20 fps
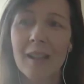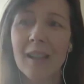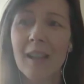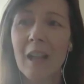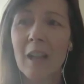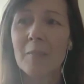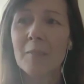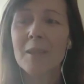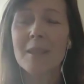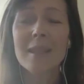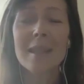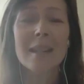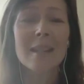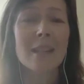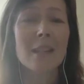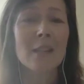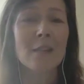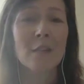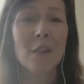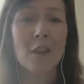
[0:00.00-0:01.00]
Lyme disease
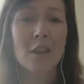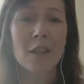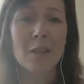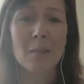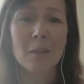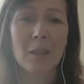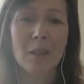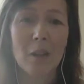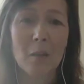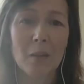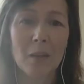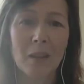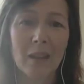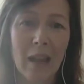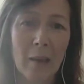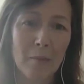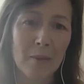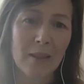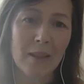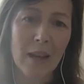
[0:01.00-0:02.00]
is fast becoming an
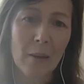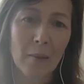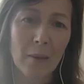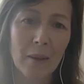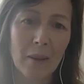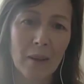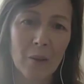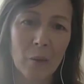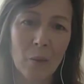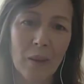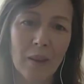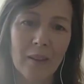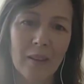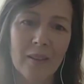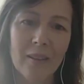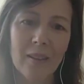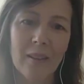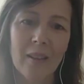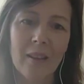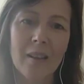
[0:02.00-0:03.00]
epidemic, with
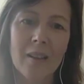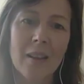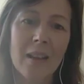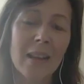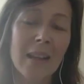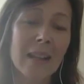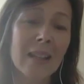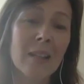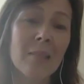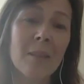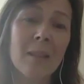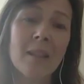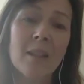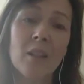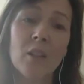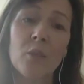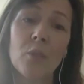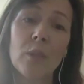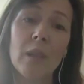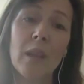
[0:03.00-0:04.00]
an
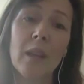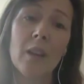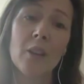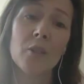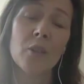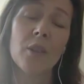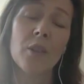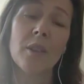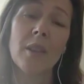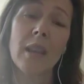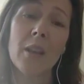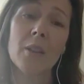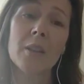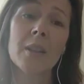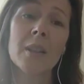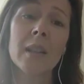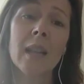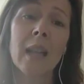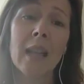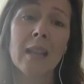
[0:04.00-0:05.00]
estimated
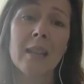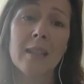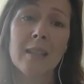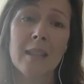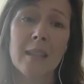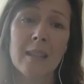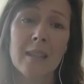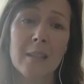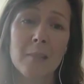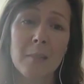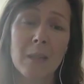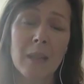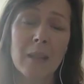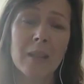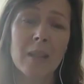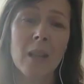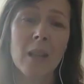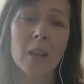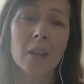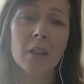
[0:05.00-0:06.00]
300,000 cases being
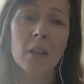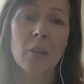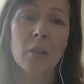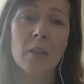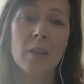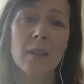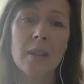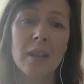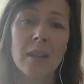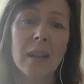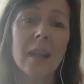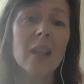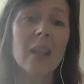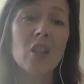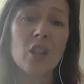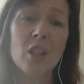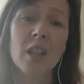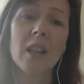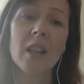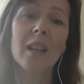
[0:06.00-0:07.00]
diagnosed
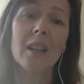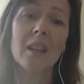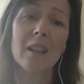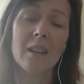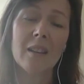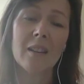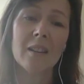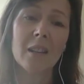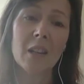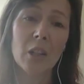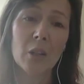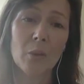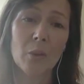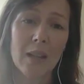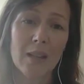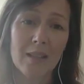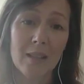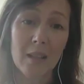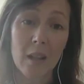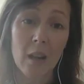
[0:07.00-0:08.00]
each year in the
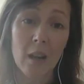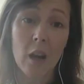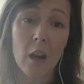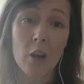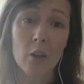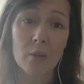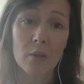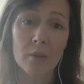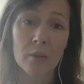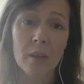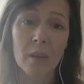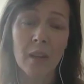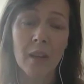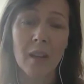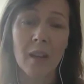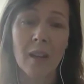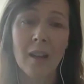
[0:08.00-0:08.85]
US alone.